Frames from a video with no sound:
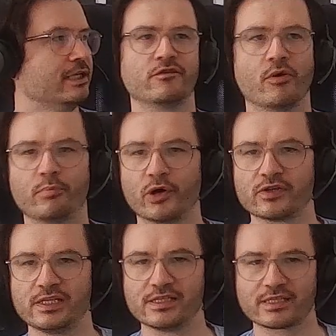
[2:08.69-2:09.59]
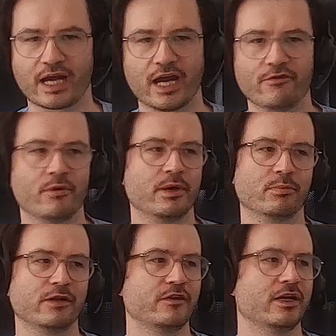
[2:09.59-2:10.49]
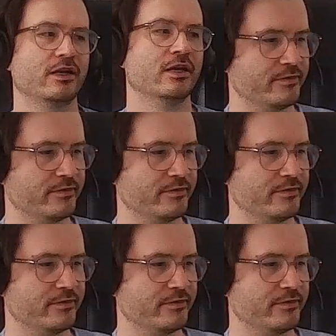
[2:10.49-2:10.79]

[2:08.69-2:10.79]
We've got books in Skyrim and Oblivion,